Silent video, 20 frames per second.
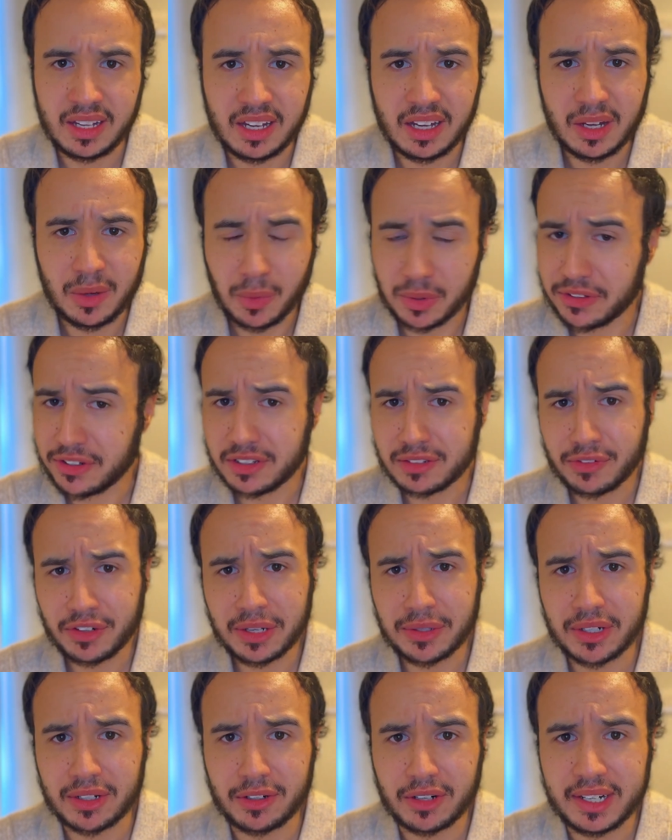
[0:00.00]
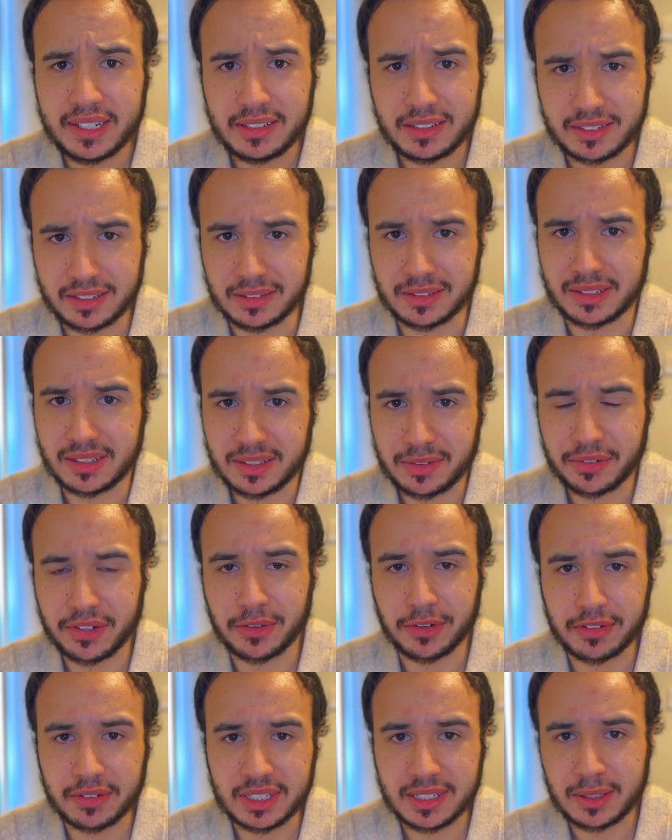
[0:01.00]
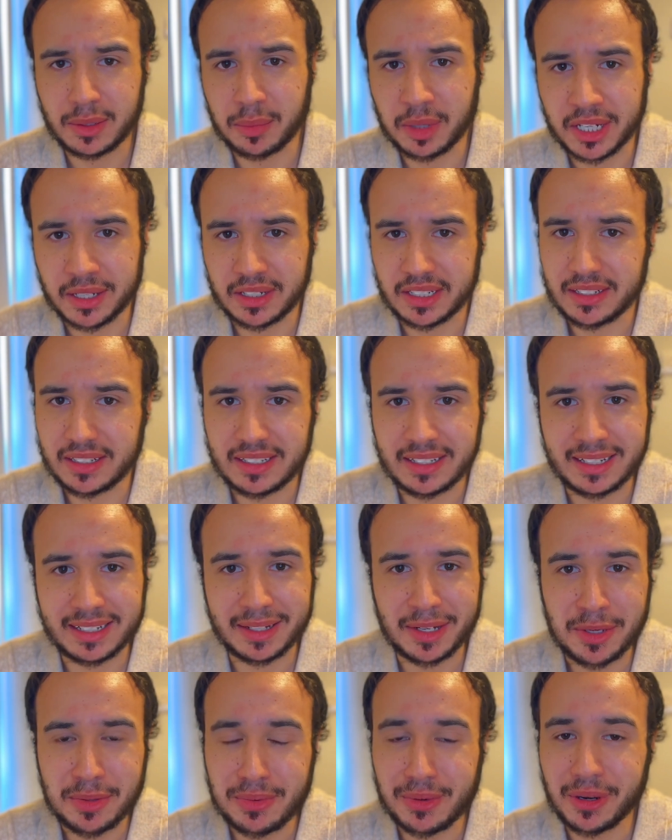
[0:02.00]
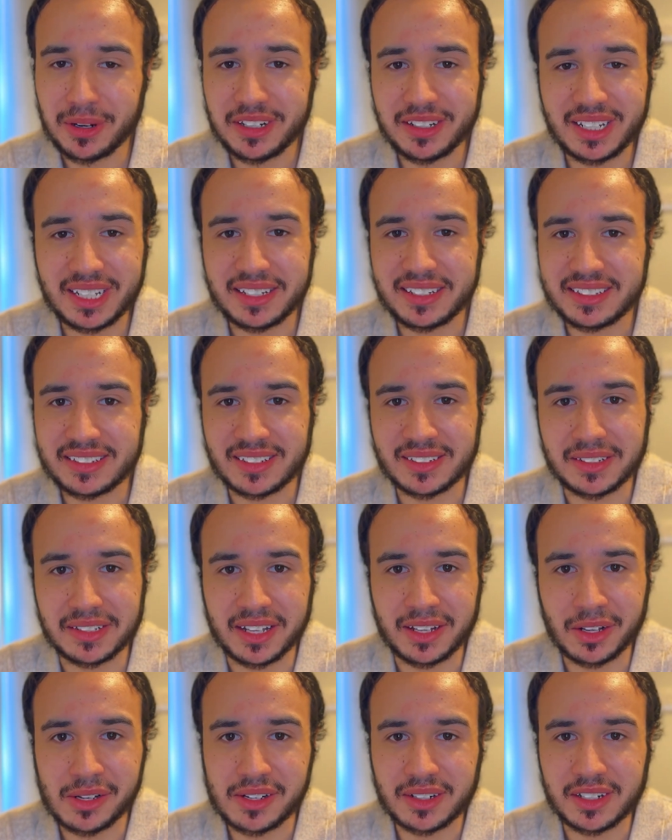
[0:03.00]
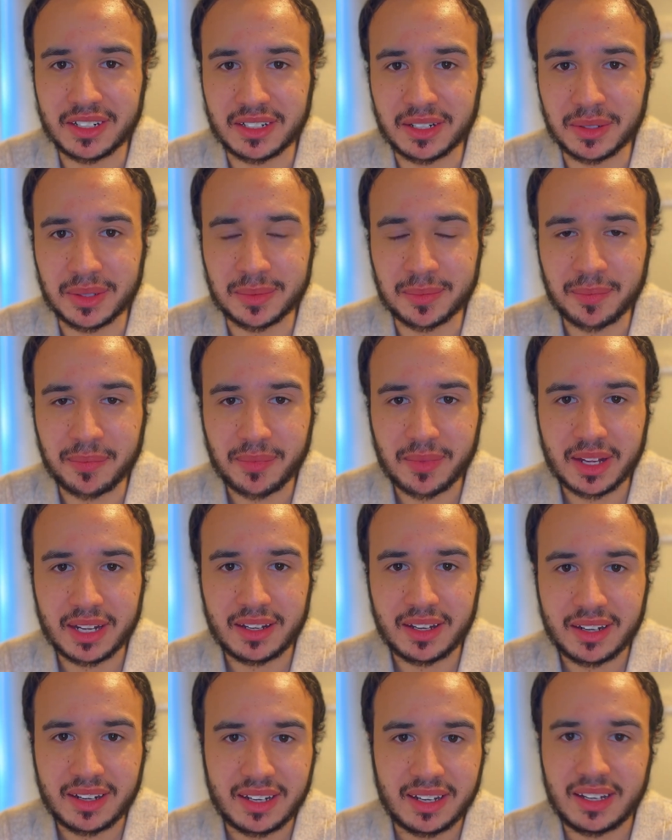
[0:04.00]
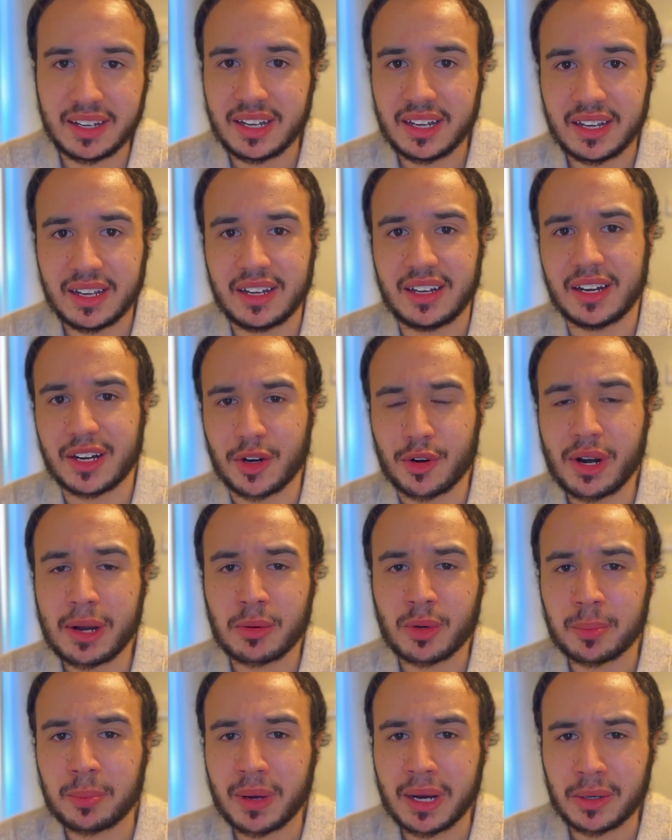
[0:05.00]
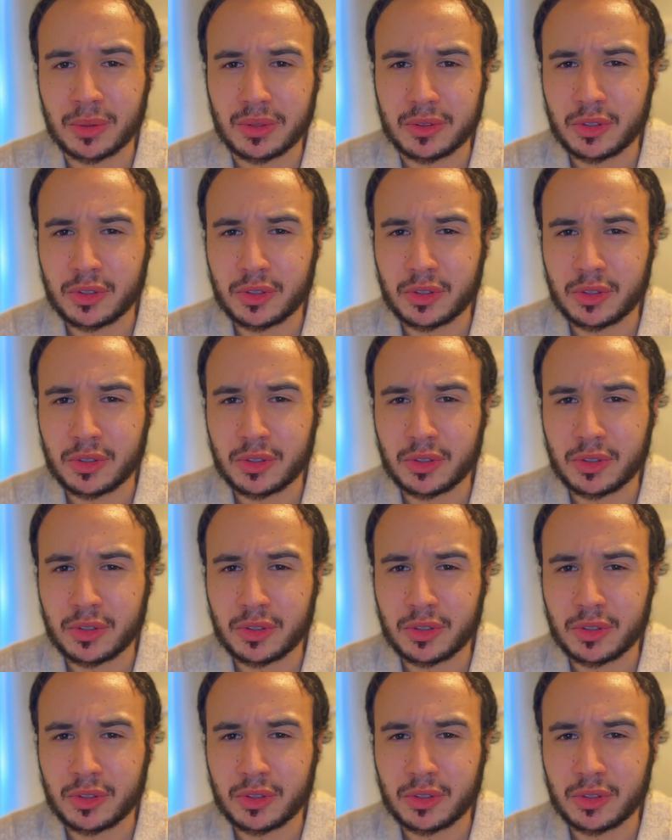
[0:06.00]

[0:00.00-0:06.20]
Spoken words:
which is very recent if you think about it, it really isn't long ago. Around about